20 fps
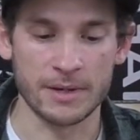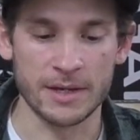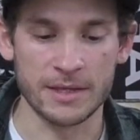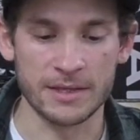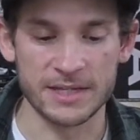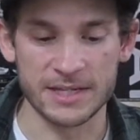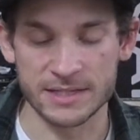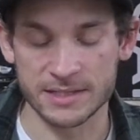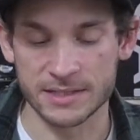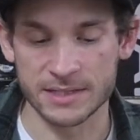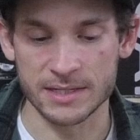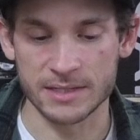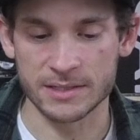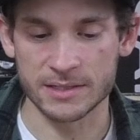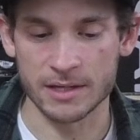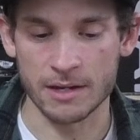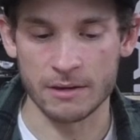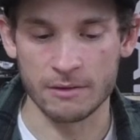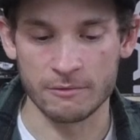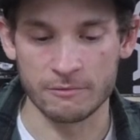in the instance
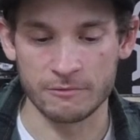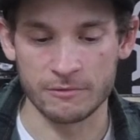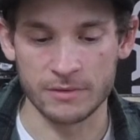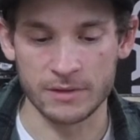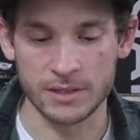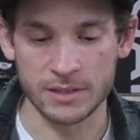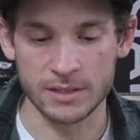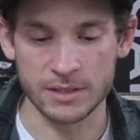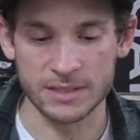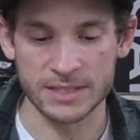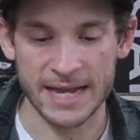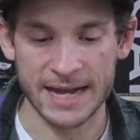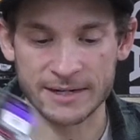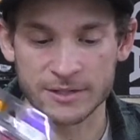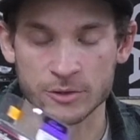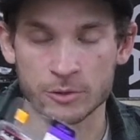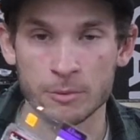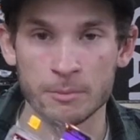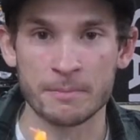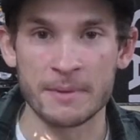of the
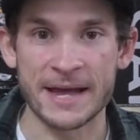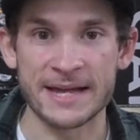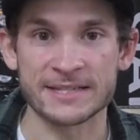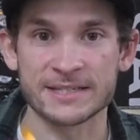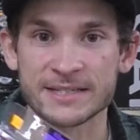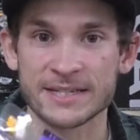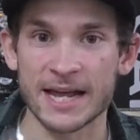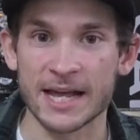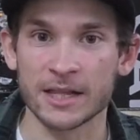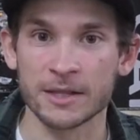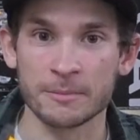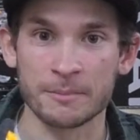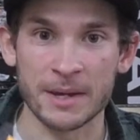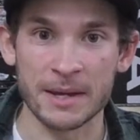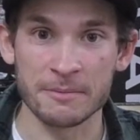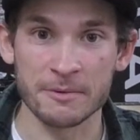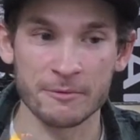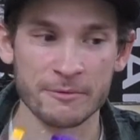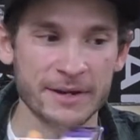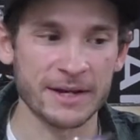Tactical Bassin
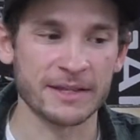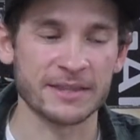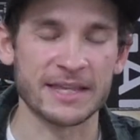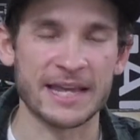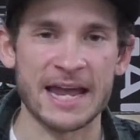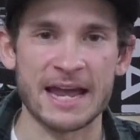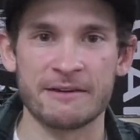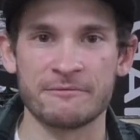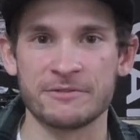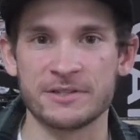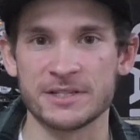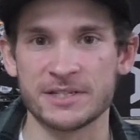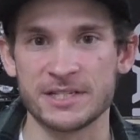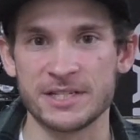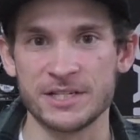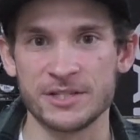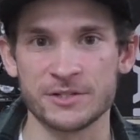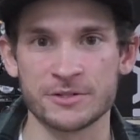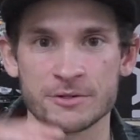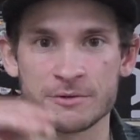Alabama rig, they have the
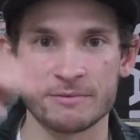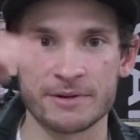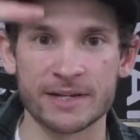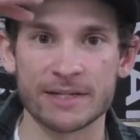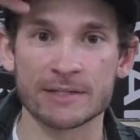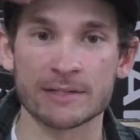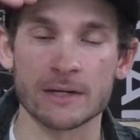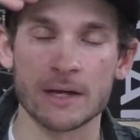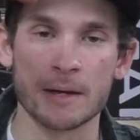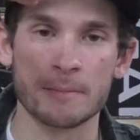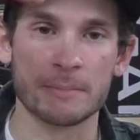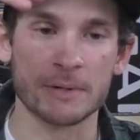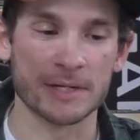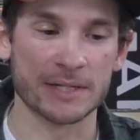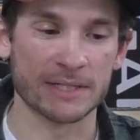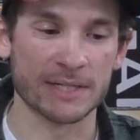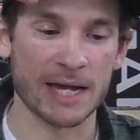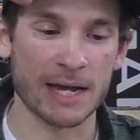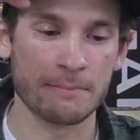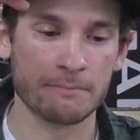teaser rigs up
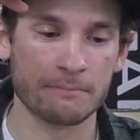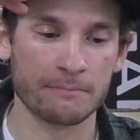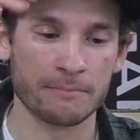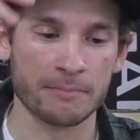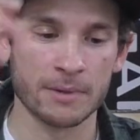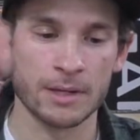on top.